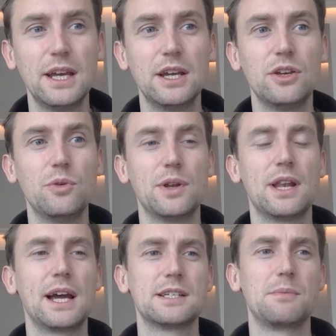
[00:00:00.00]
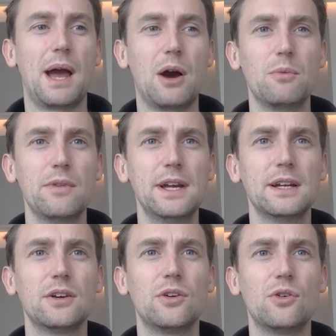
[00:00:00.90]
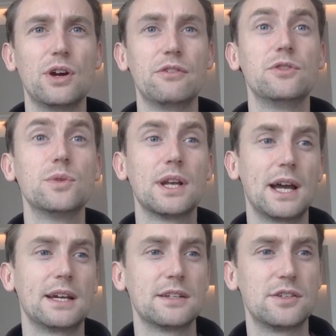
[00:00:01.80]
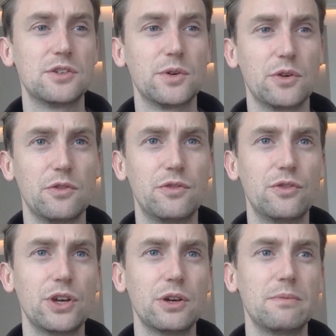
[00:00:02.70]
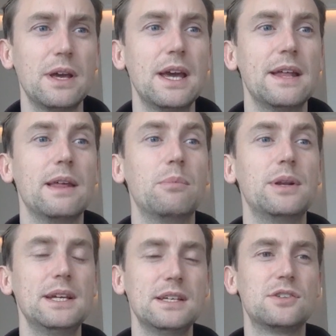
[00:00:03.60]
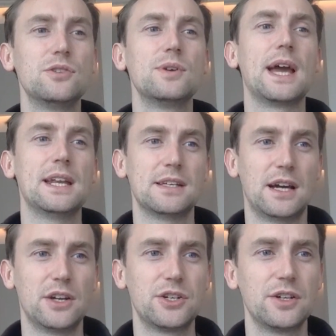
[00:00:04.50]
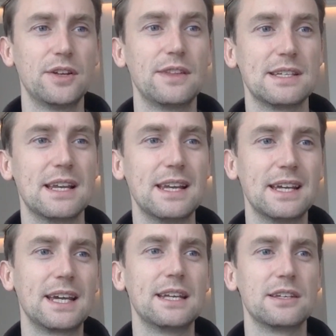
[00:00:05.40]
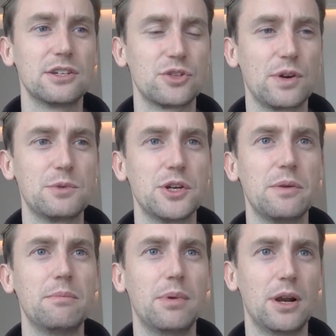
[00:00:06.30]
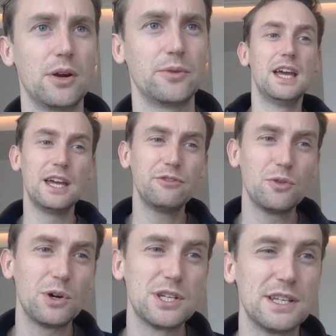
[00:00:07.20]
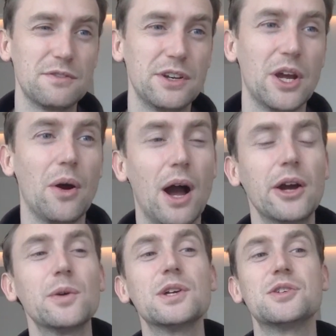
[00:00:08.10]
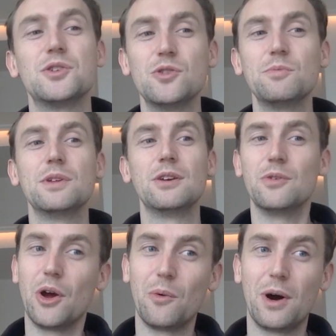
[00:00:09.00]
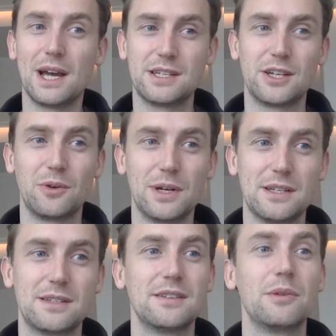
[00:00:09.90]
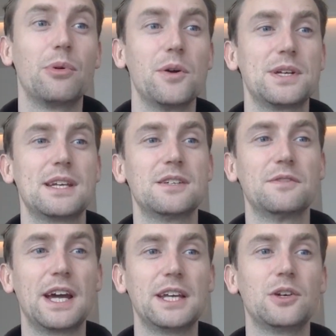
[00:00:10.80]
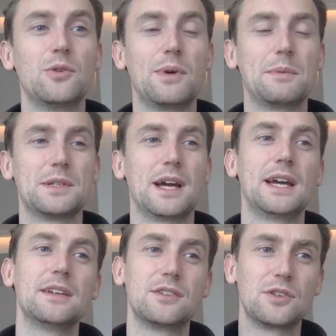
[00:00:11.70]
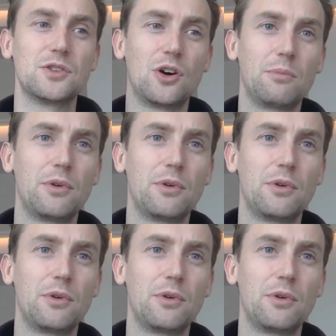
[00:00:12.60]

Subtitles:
you would like some help with it, or if you would like us to do it all for you, then please do get in touch. There's a link in the description below. If you're watching this video, I'm going to assume that you know what SEO is, the process of getting your website to the top